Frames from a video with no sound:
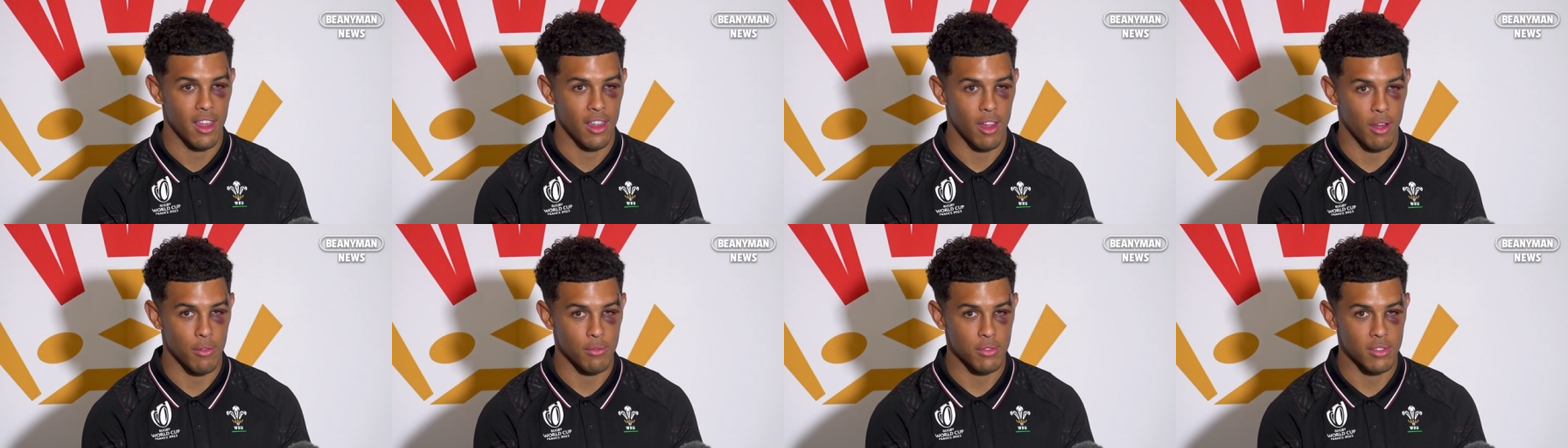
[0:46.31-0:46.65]

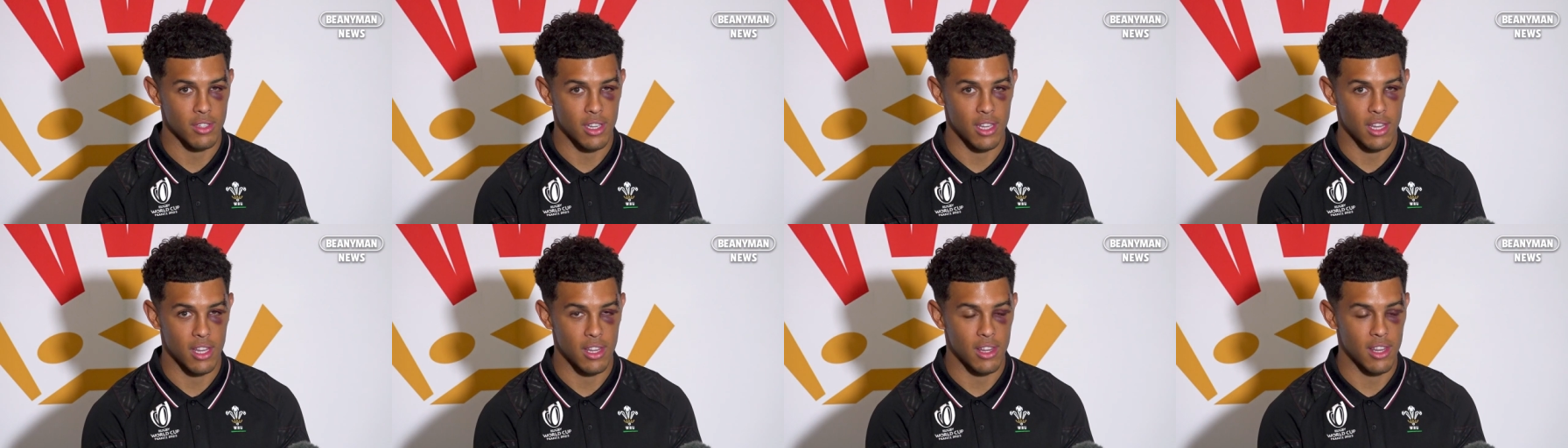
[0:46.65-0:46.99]

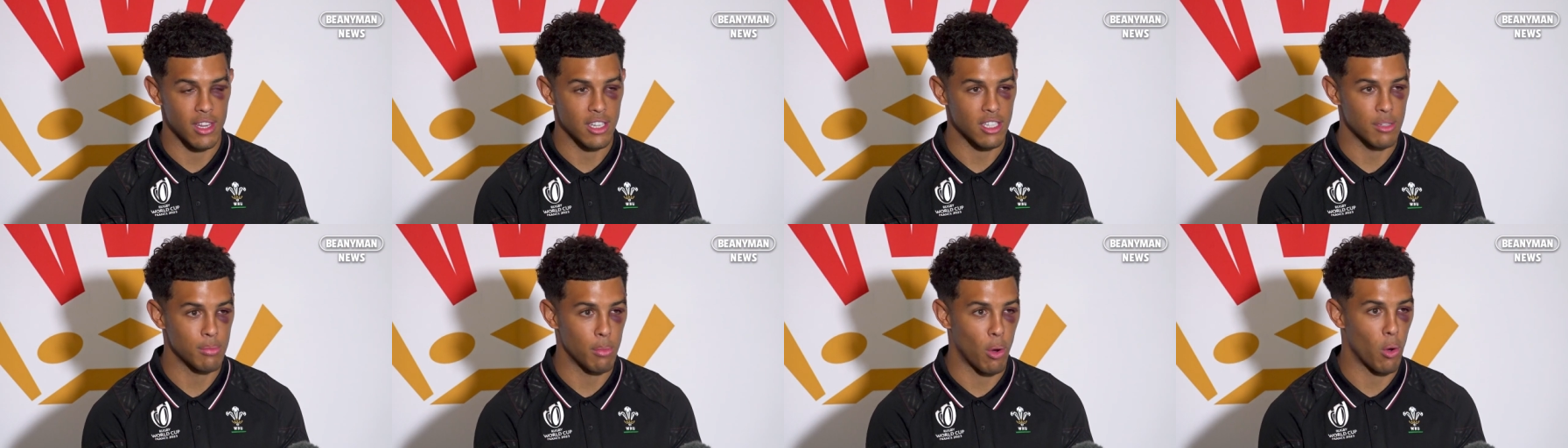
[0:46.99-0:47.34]
obviously
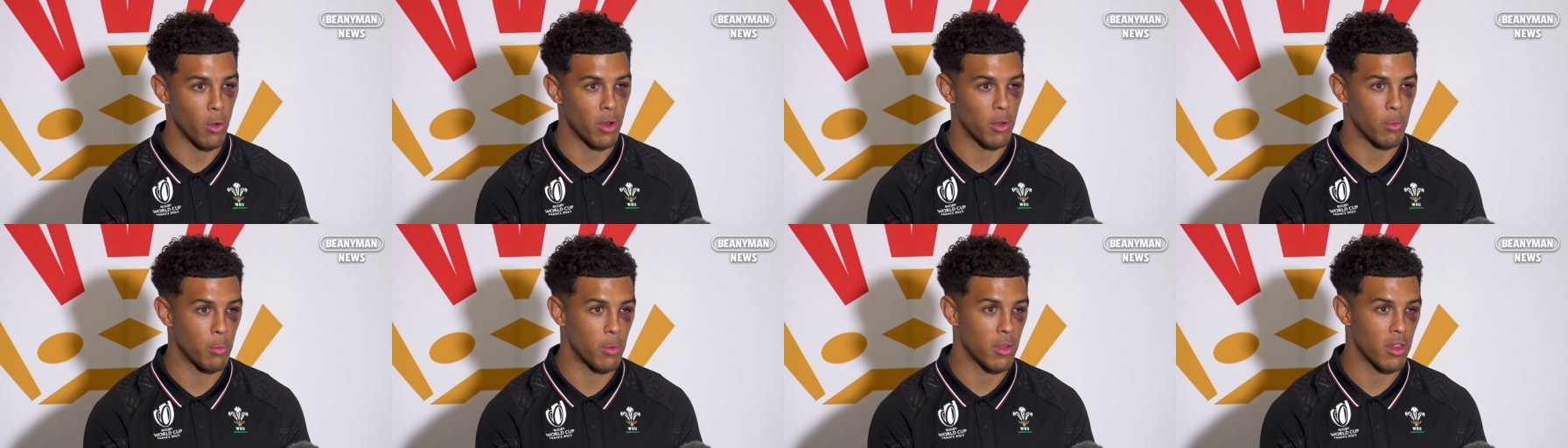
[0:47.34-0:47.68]
this
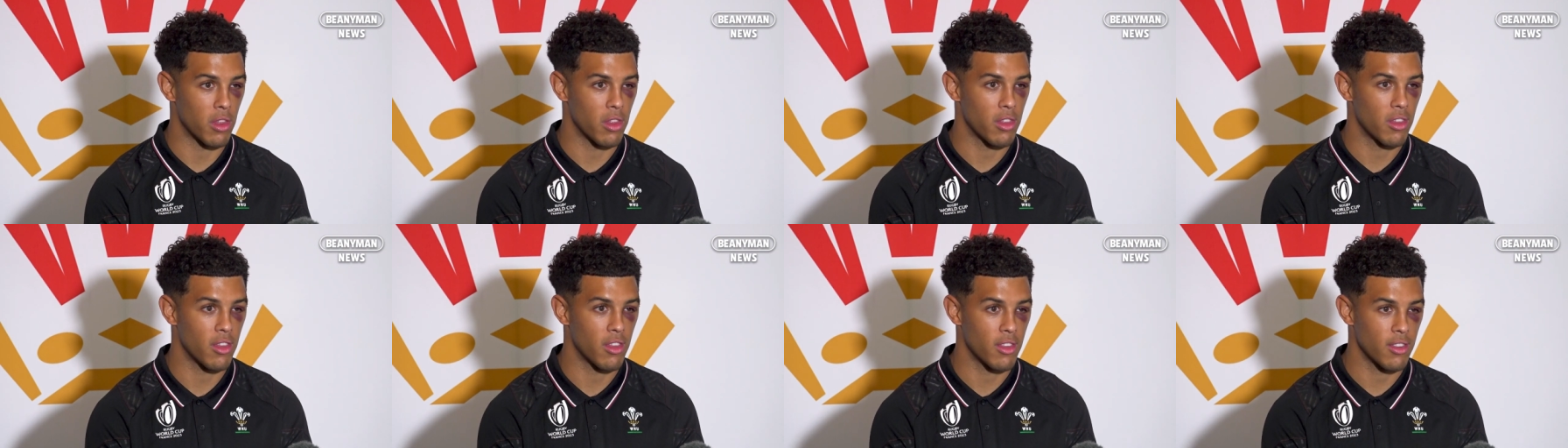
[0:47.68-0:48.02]
morning
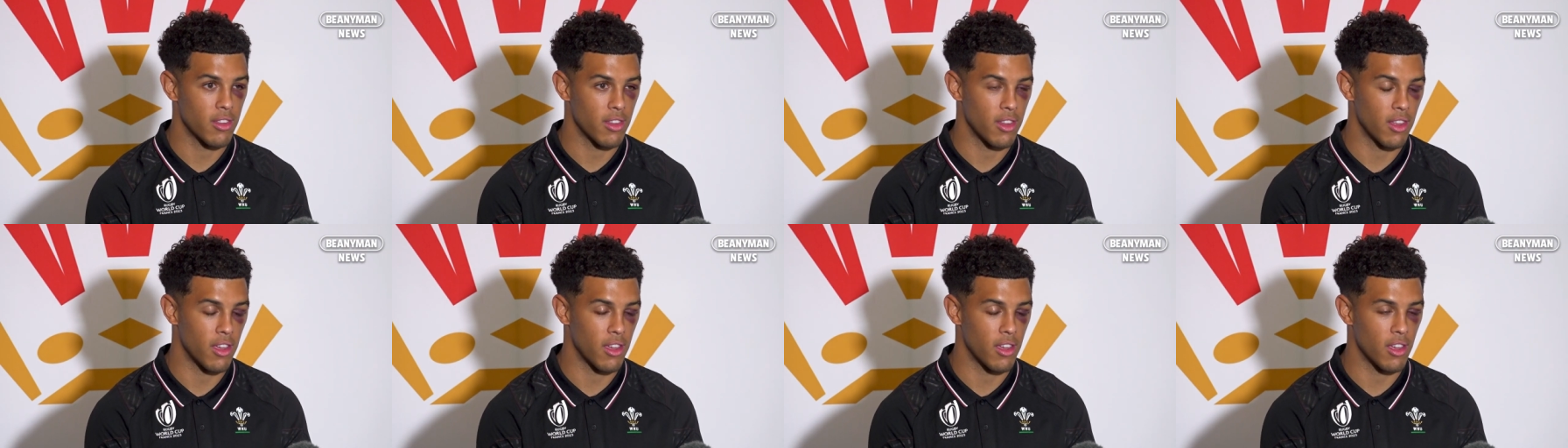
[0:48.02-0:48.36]
with
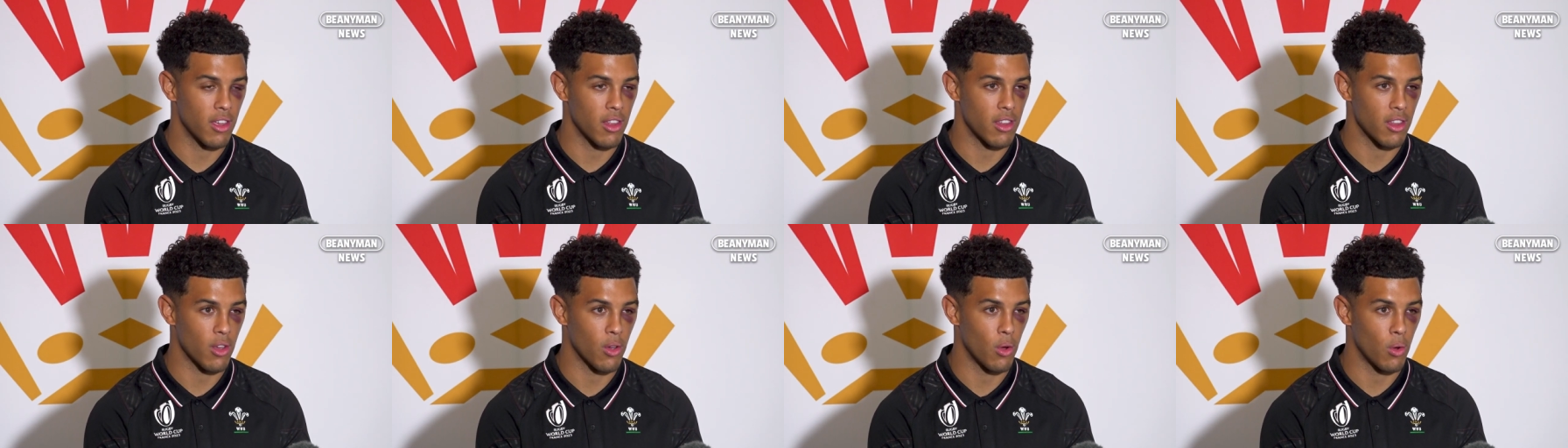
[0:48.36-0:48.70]

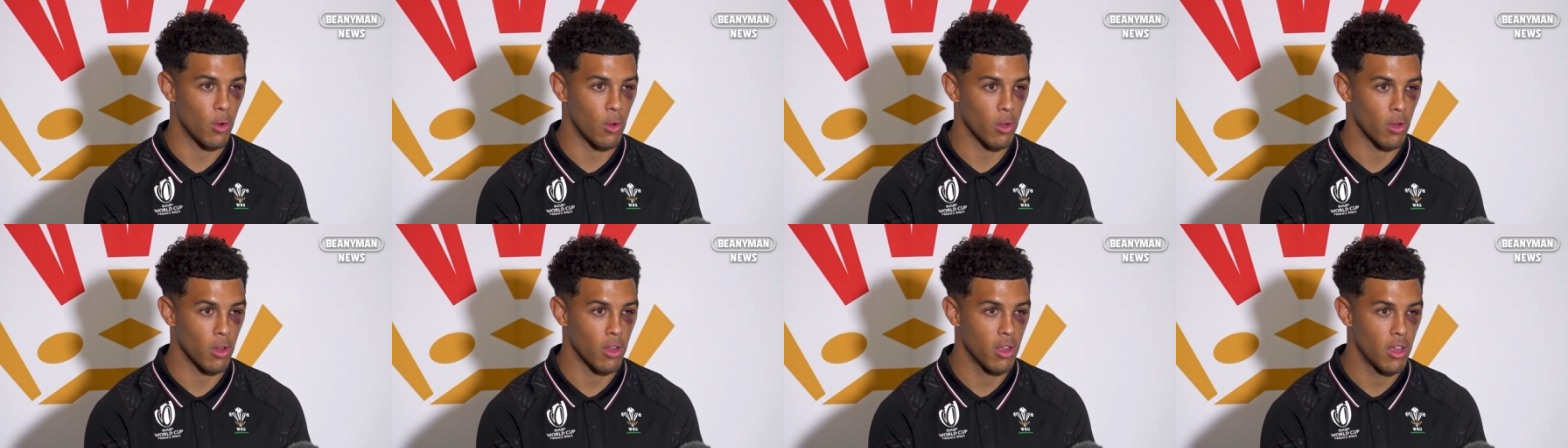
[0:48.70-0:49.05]
the
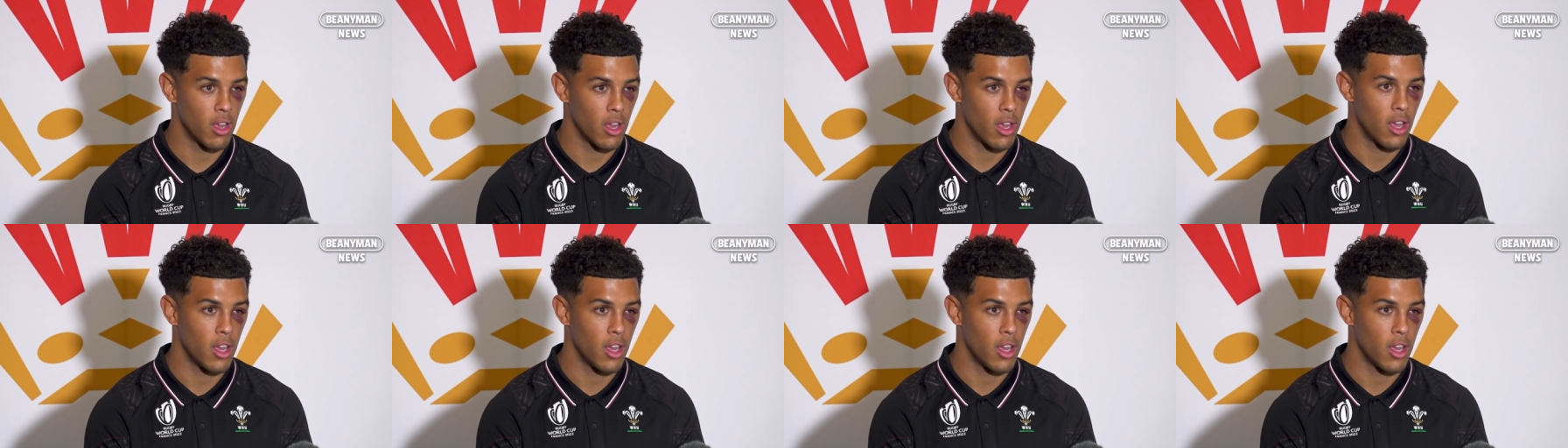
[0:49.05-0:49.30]
call